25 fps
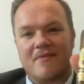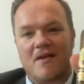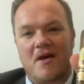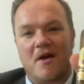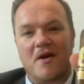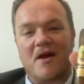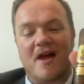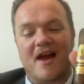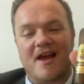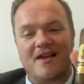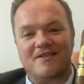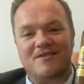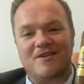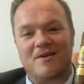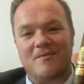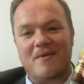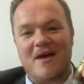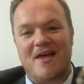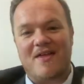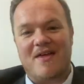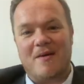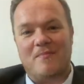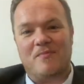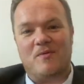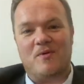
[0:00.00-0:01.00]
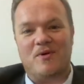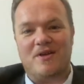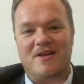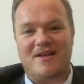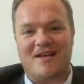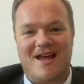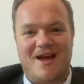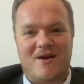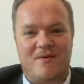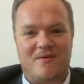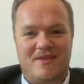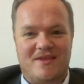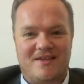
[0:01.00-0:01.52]
Okay, so I'm at that point
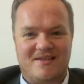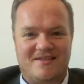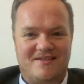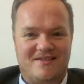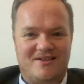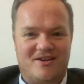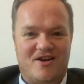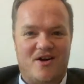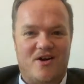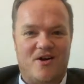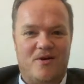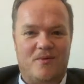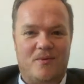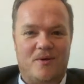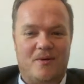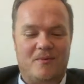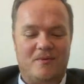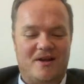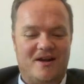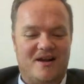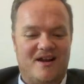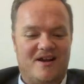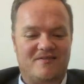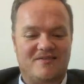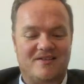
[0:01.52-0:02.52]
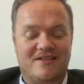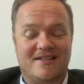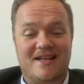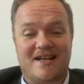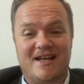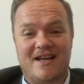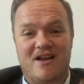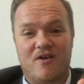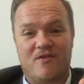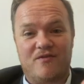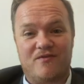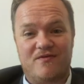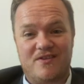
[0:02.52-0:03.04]
now with this cigar where I'm going to have to
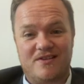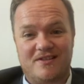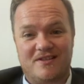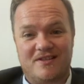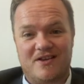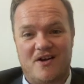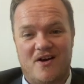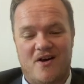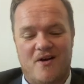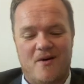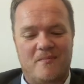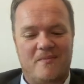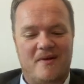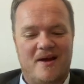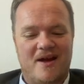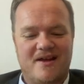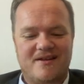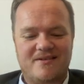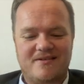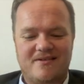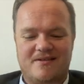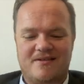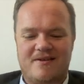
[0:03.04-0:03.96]
take off the cigar band.